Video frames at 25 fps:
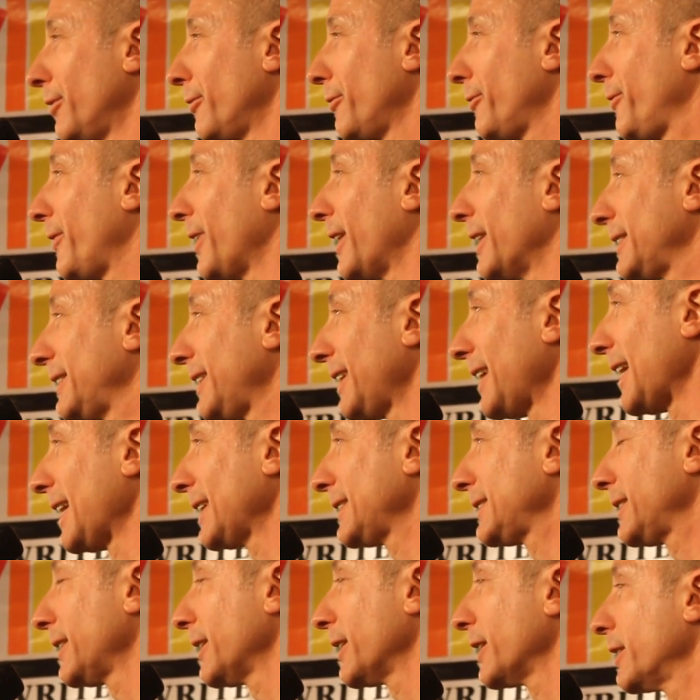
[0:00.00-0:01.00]

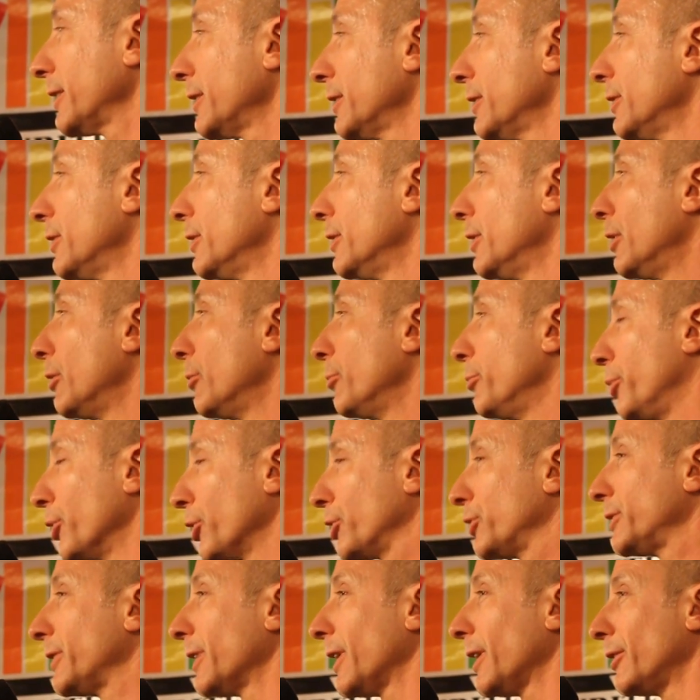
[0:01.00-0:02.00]
fantastic
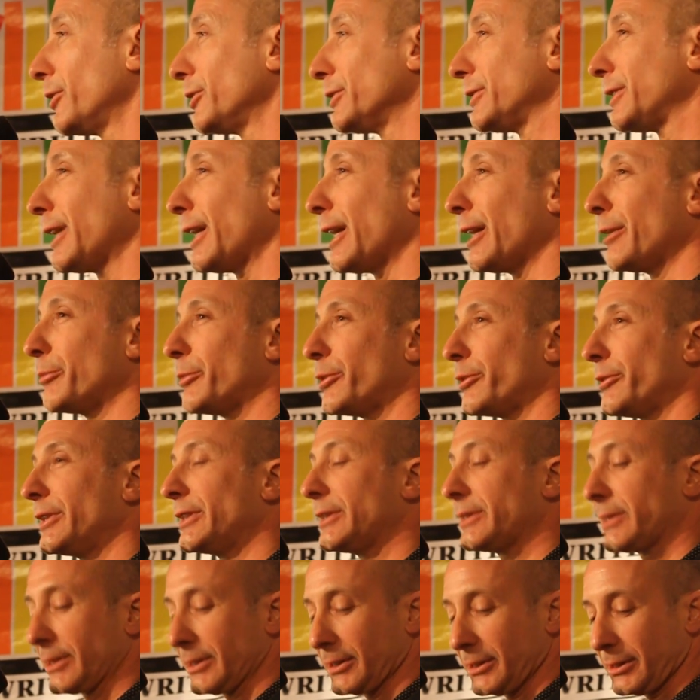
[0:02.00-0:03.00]
booksellers and
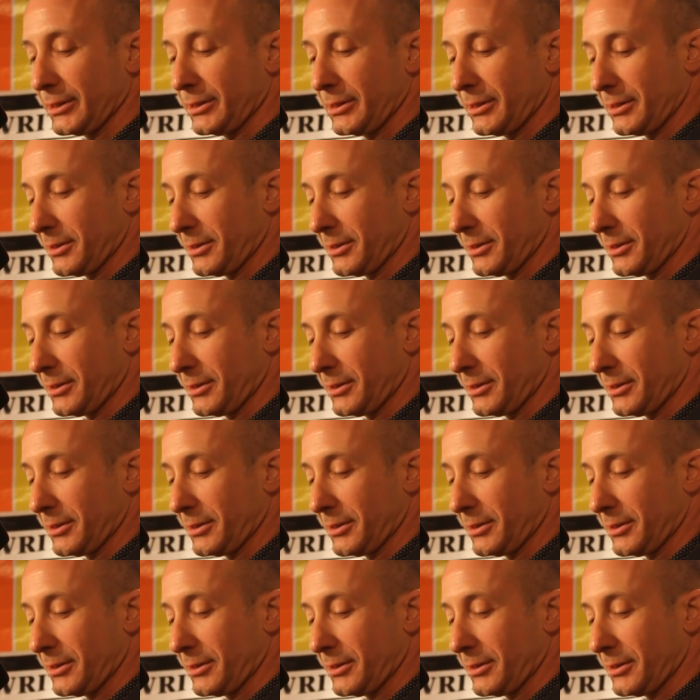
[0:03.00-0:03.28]
baristas.